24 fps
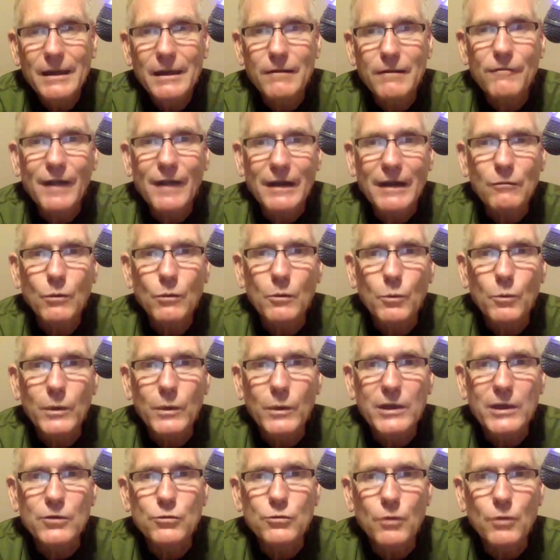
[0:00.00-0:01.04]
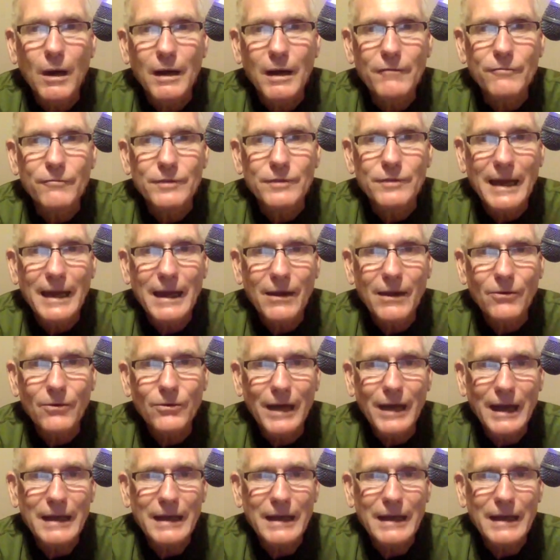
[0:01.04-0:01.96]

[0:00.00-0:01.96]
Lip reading: In fact, when we drive down,